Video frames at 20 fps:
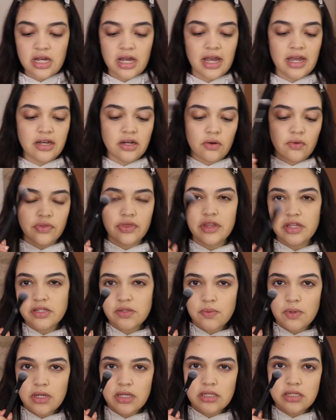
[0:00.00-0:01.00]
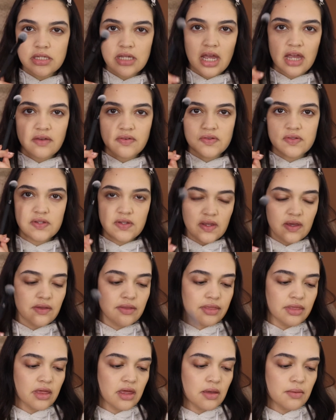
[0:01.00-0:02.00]
I know this one's, I've
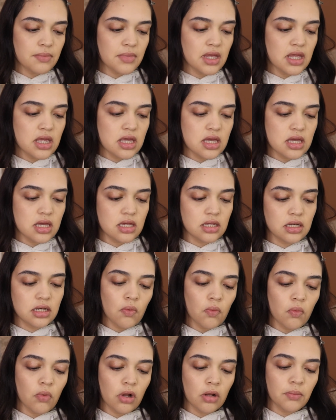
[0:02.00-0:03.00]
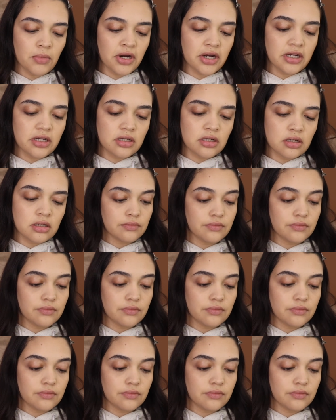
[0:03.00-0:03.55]
seen them in Walmart.